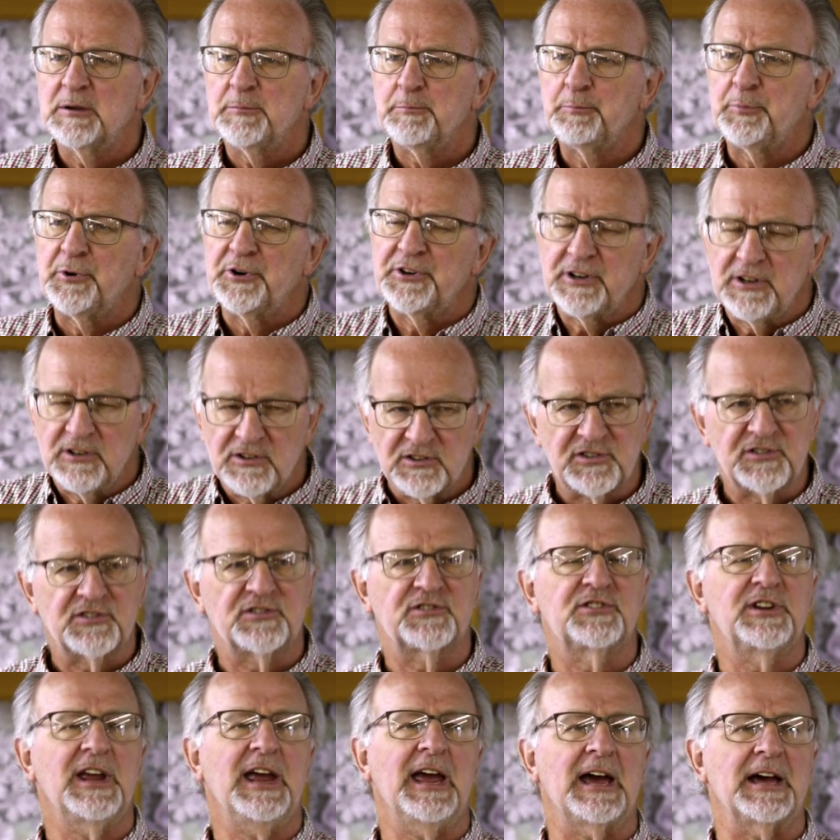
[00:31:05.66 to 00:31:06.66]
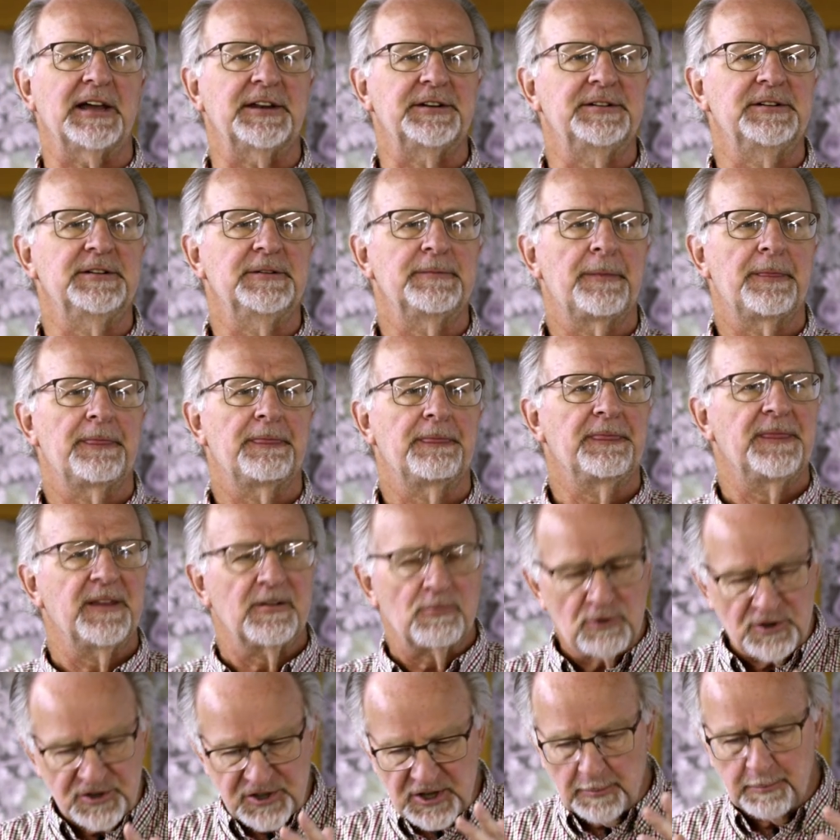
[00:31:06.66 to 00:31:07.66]
But instead,
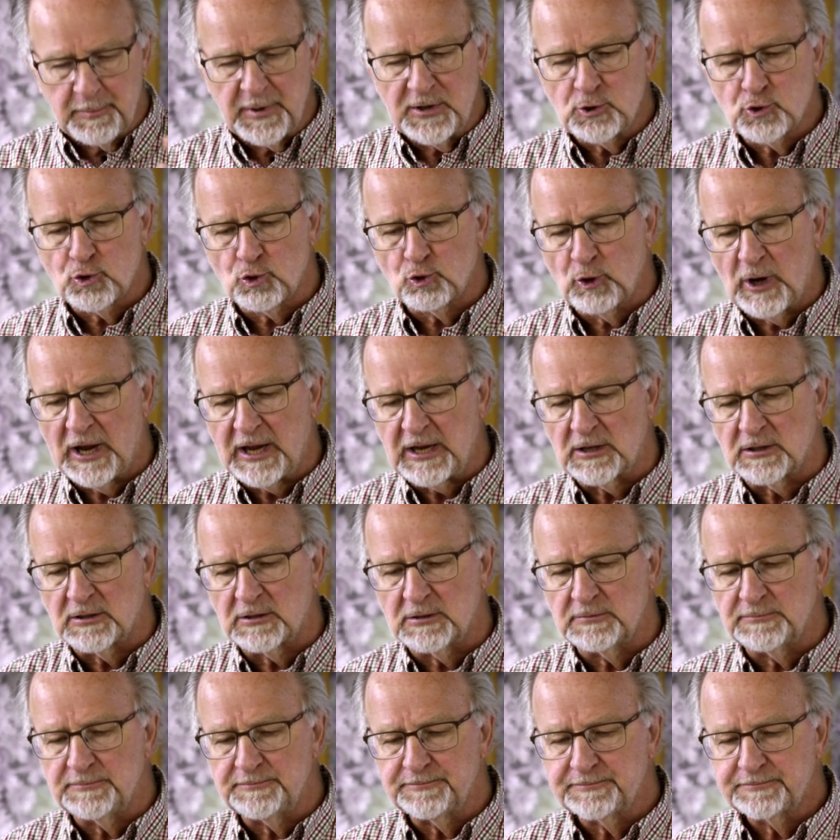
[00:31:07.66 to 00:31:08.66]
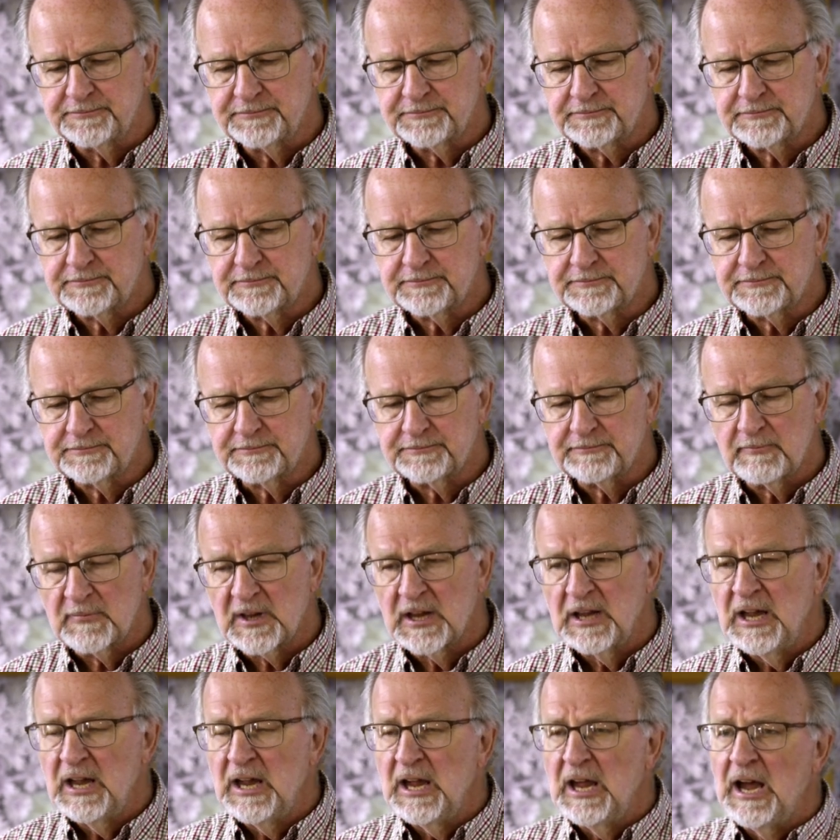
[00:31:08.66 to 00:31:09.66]
there was a betrayal.
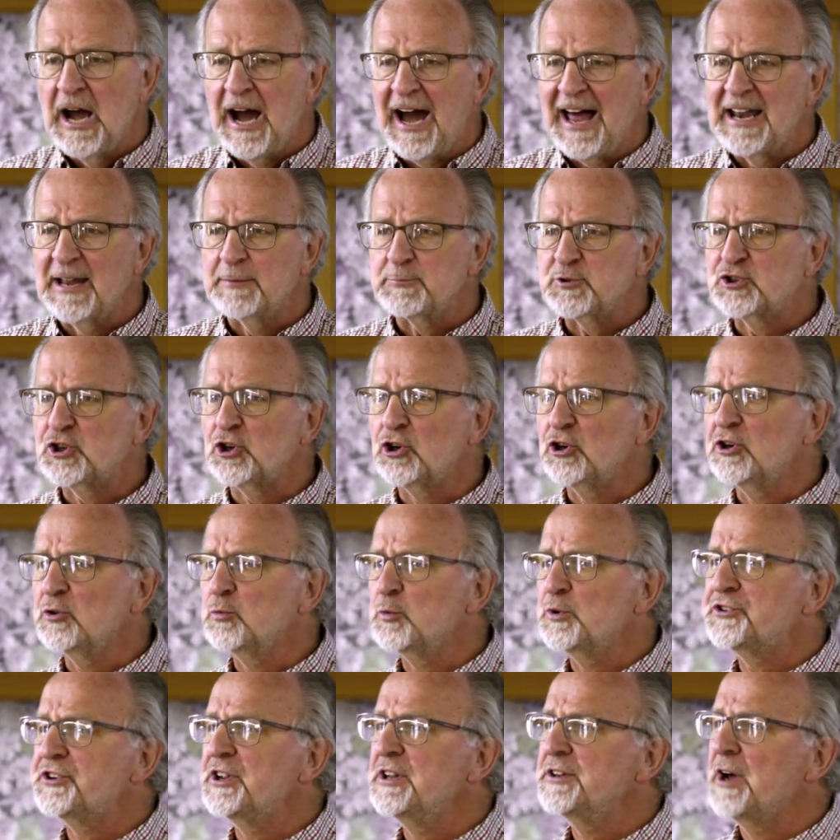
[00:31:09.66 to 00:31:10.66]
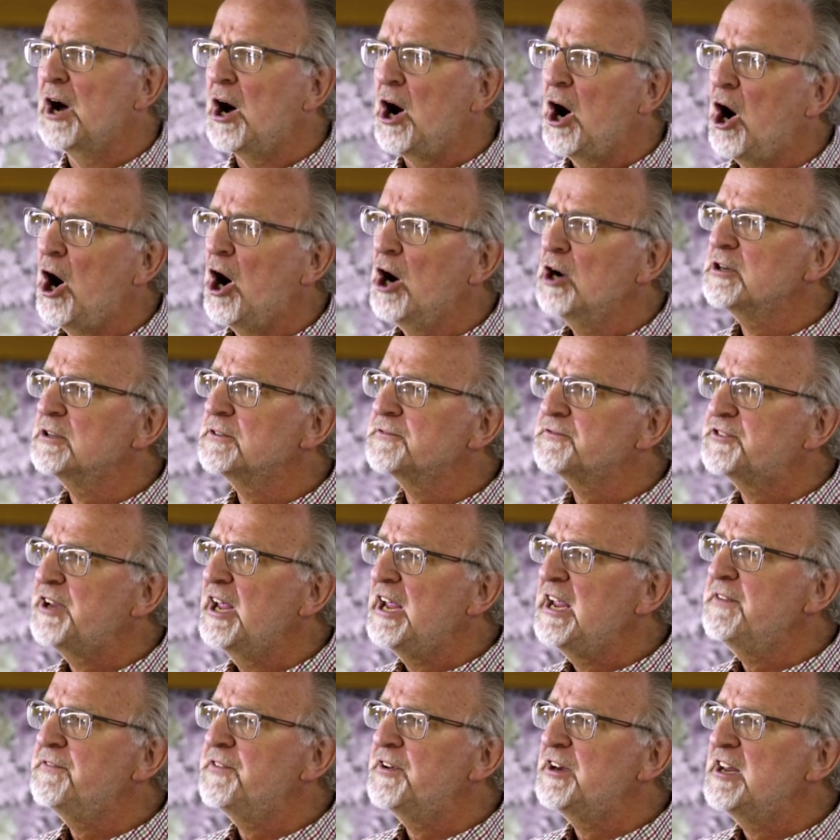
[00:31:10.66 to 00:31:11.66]
And I'm sure within the heart of
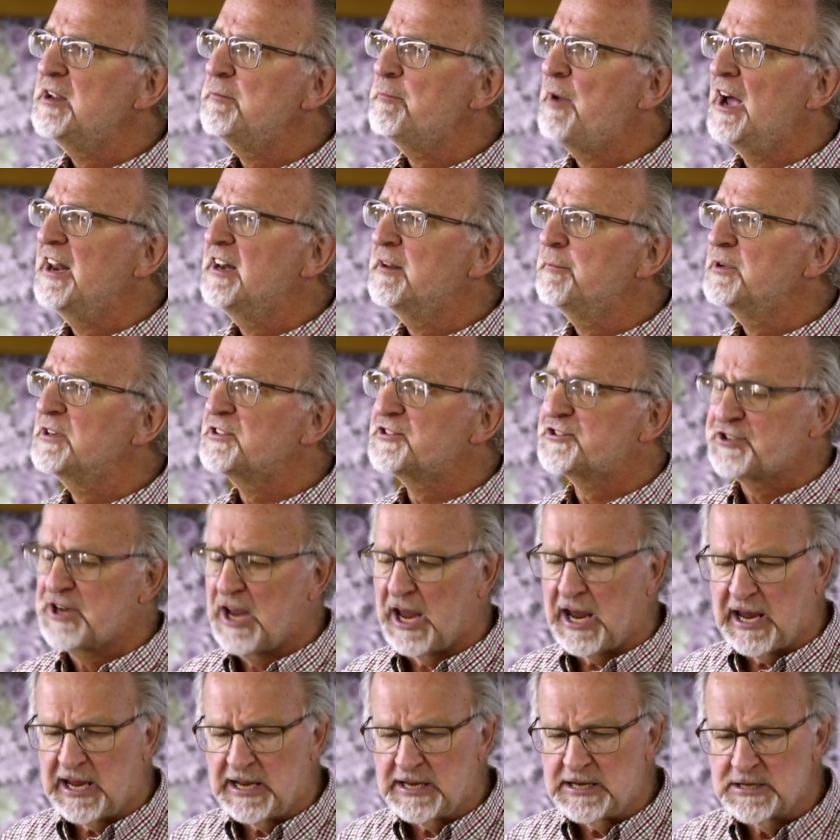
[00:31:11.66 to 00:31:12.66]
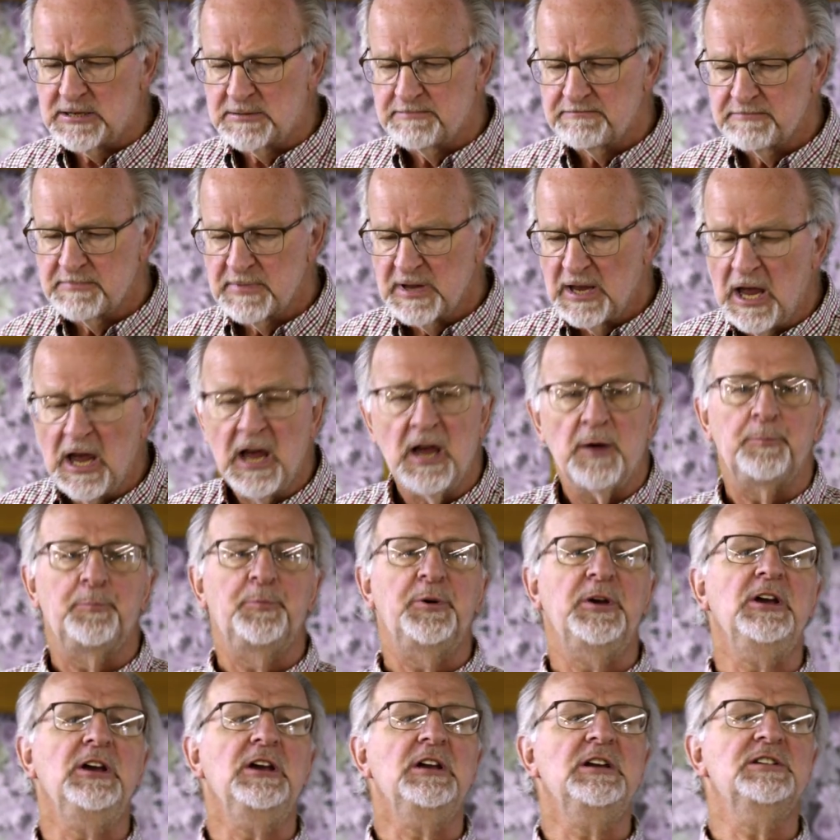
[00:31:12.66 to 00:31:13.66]
David, he might have been saying,
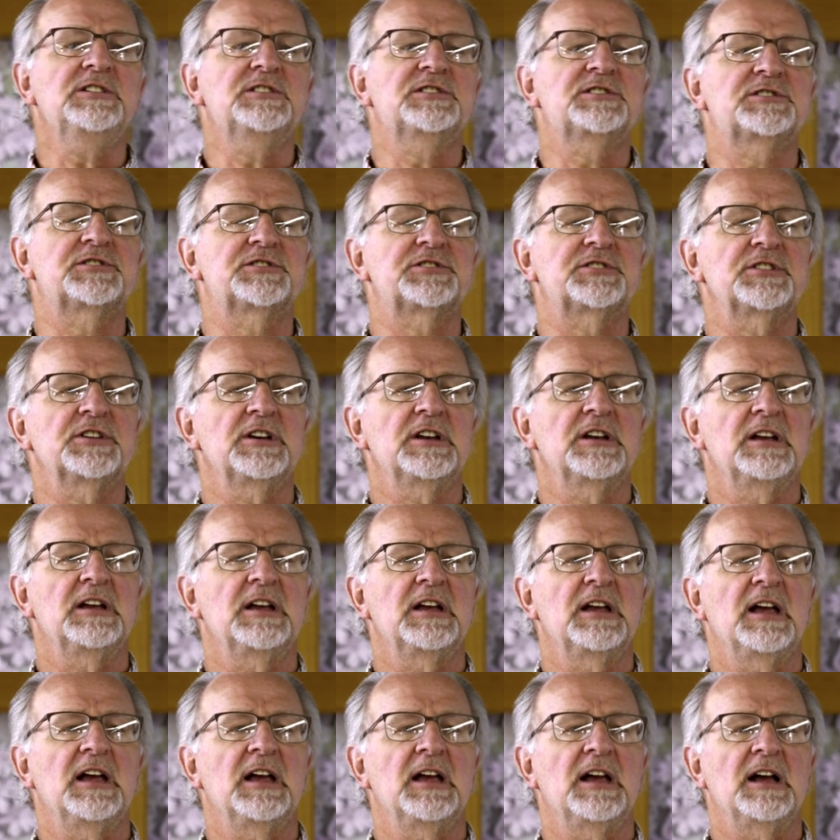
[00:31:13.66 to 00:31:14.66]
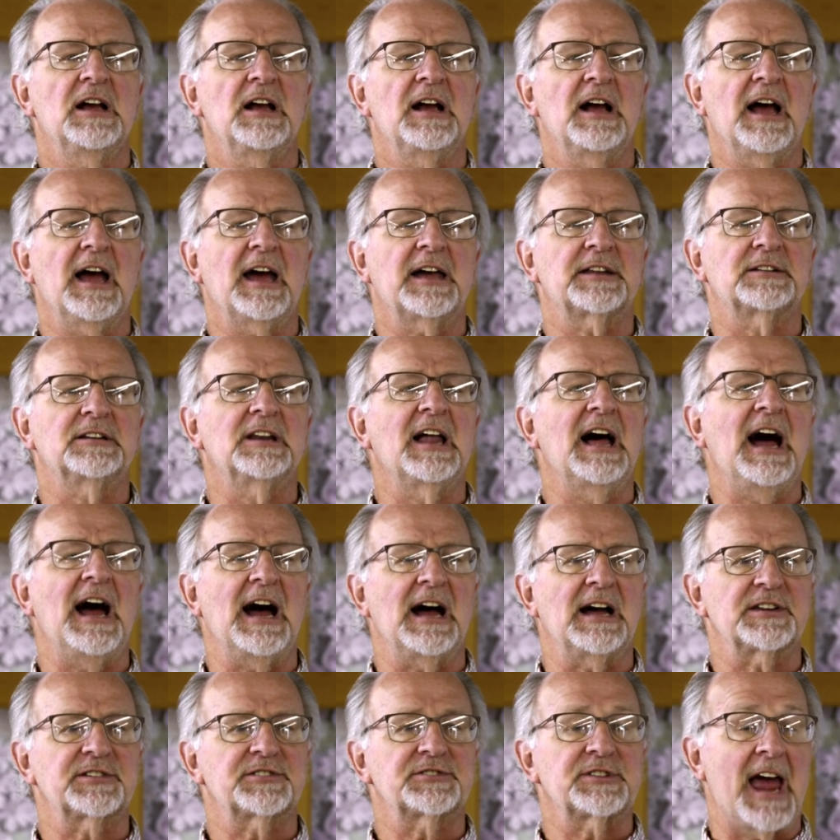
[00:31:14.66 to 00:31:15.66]
peace at
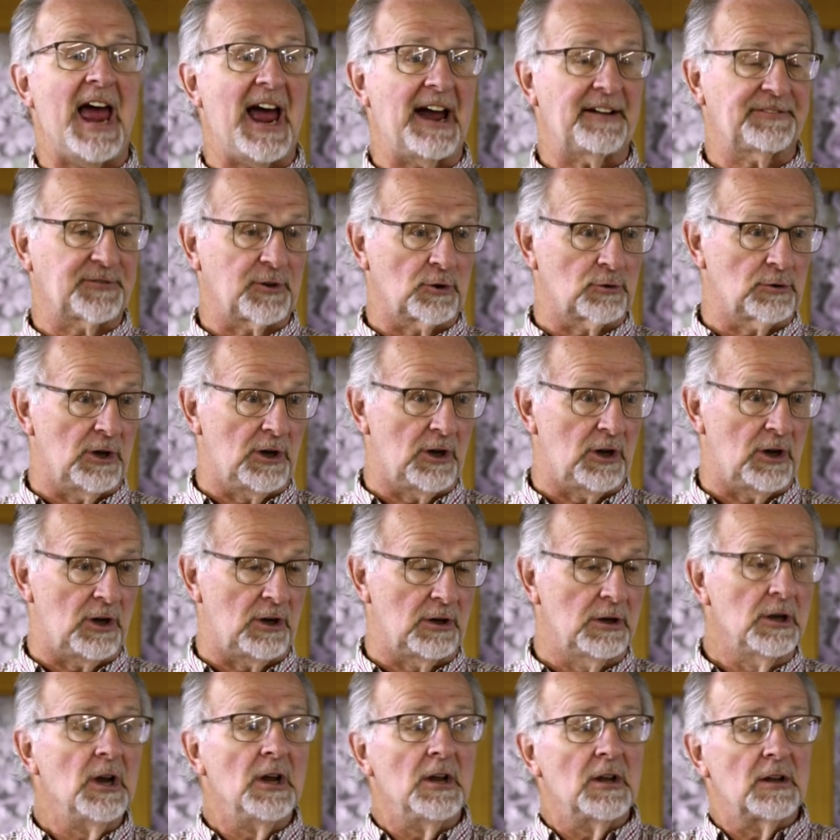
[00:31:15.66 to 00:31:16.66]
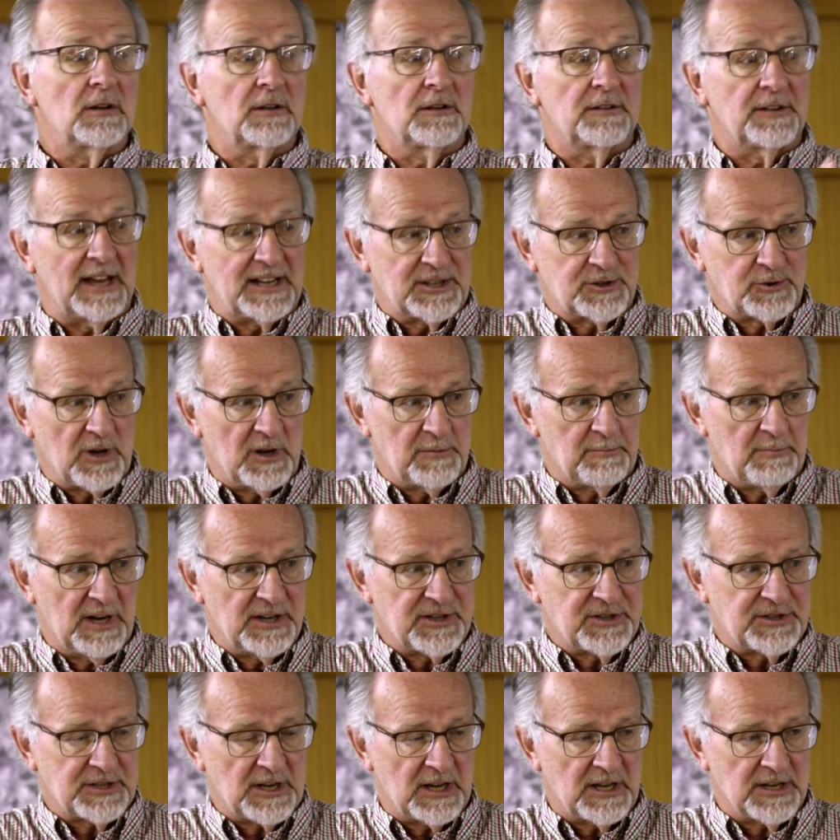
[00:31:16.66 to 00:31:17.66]
last. After all, that's what
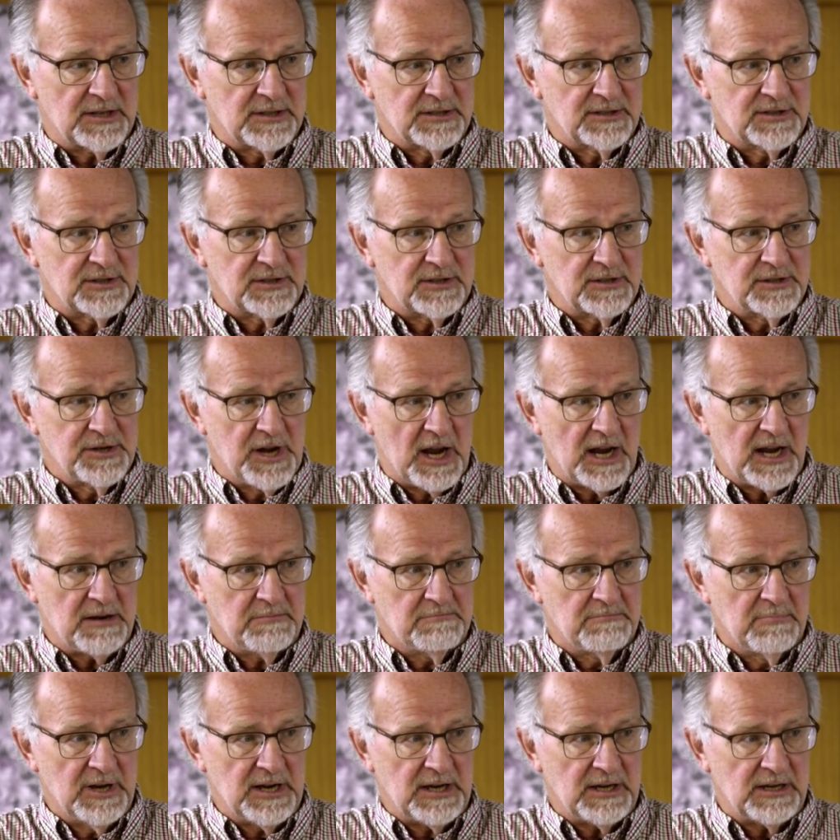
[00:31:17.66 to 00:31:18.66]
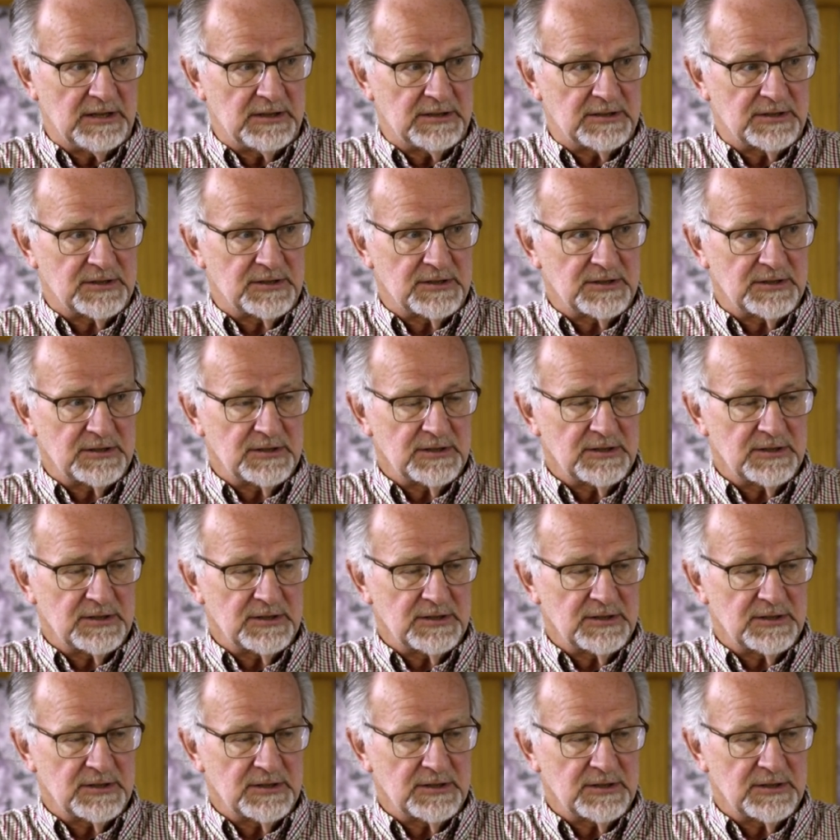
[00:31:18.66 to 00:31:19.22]
my son's name means.